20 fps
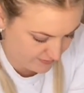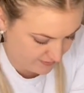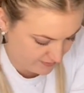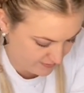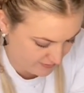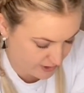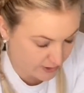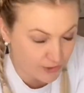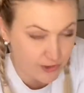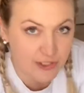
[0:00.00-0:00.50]

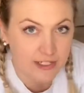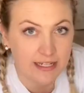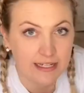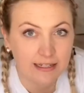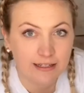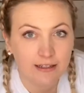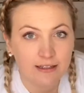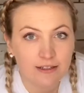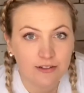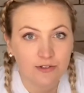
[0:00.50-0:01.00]
you'll see
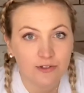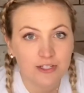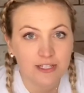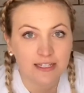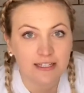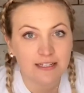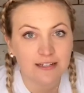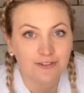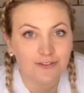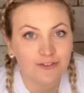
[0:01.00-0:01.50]

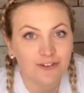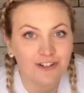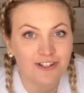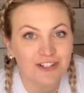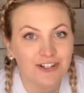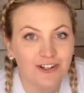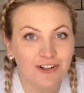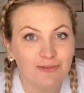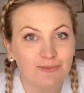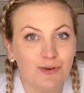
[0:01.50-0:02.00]
the difference a
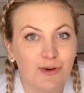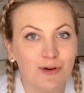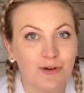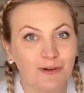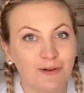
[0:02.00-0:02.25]
lot more.